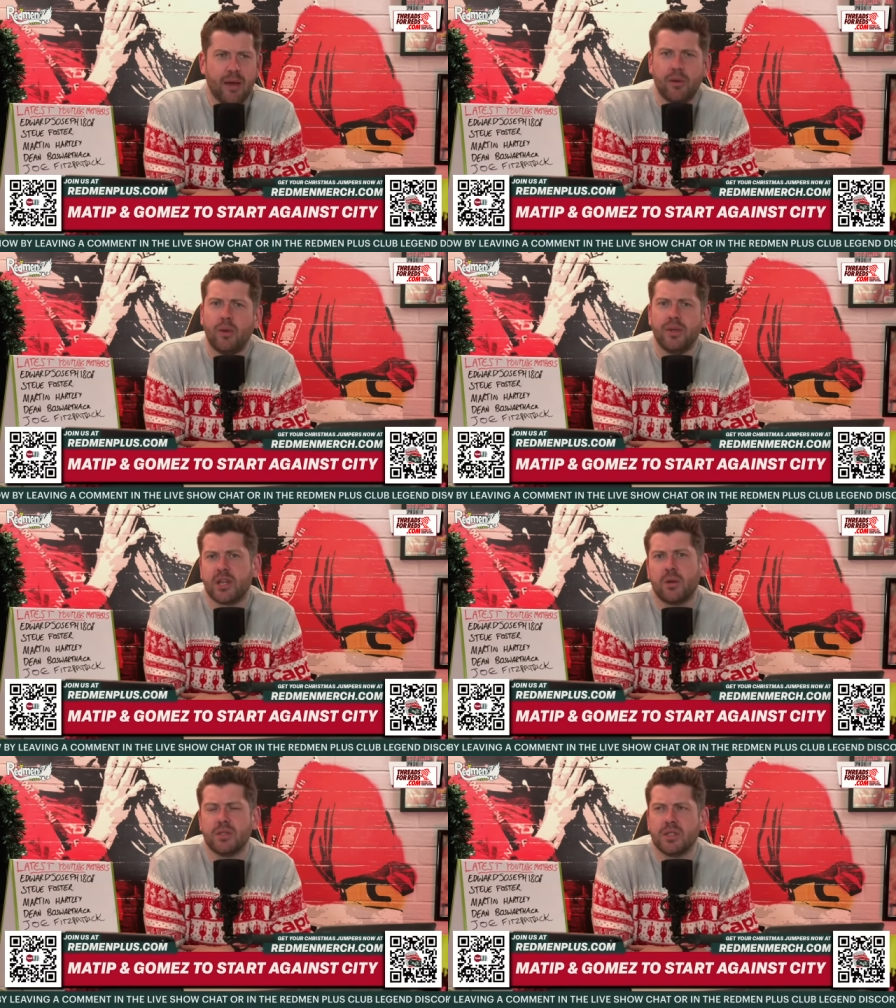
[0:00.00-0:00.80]
know he's
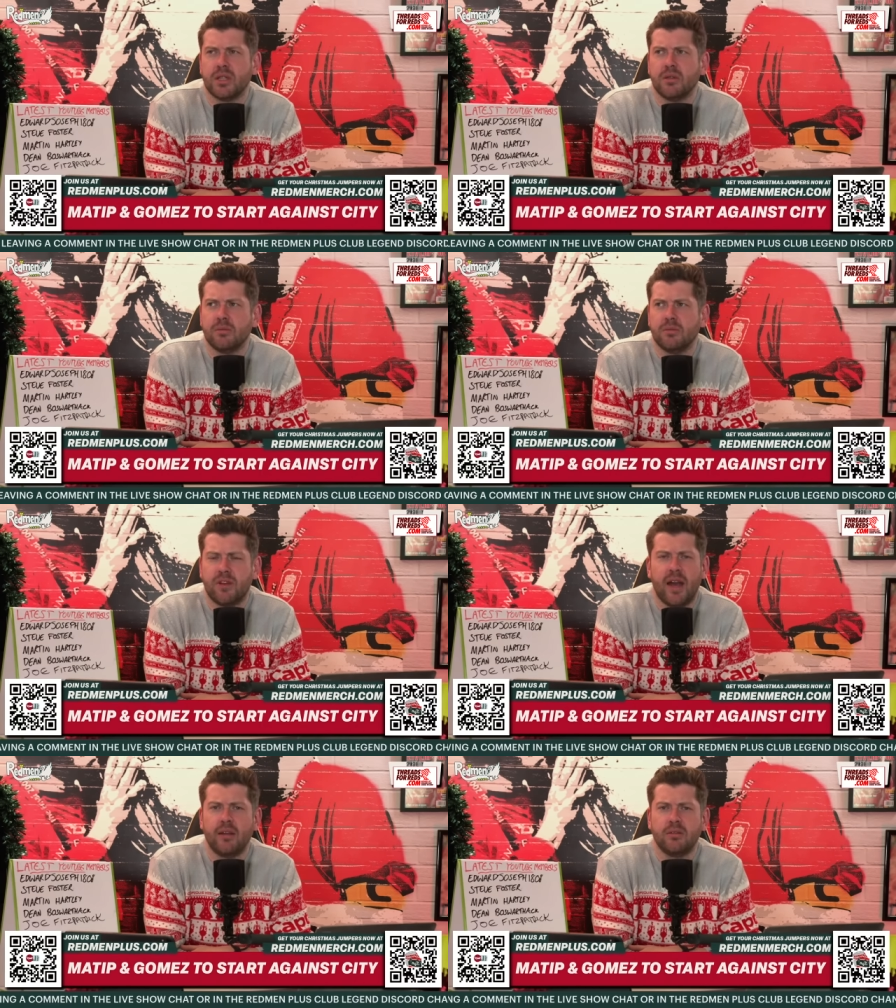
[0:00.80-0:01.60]
going to the
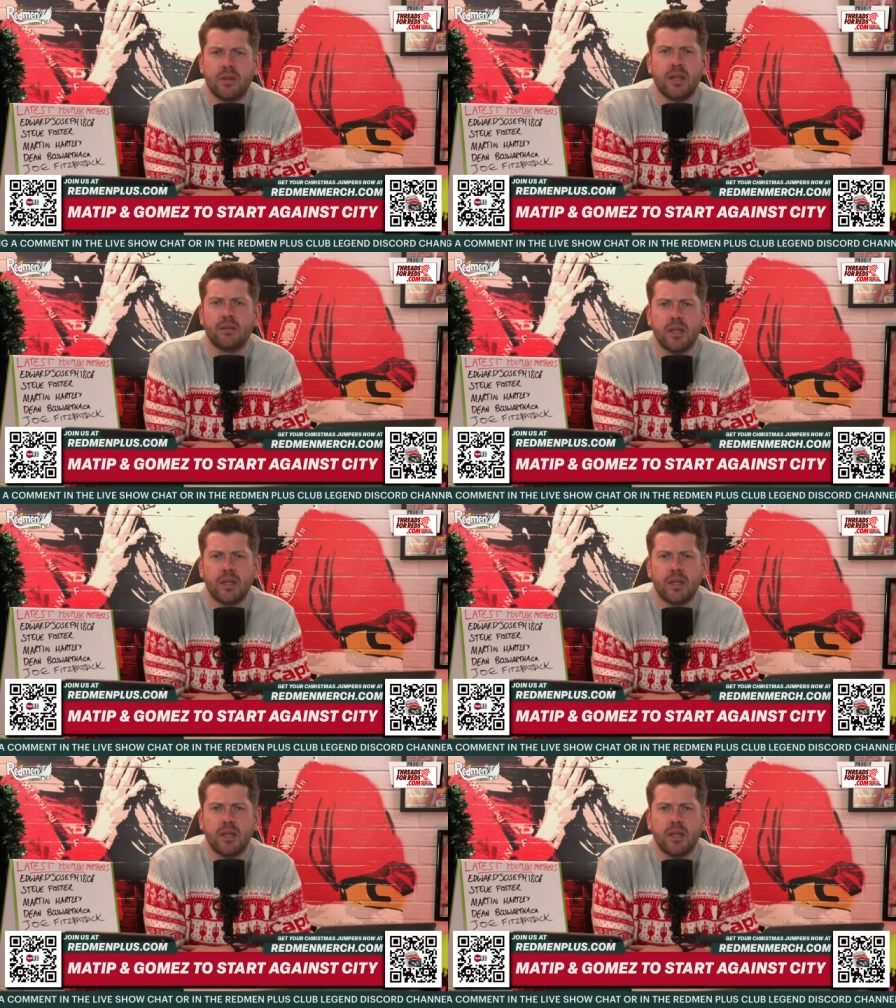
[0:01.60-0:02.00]
final, right?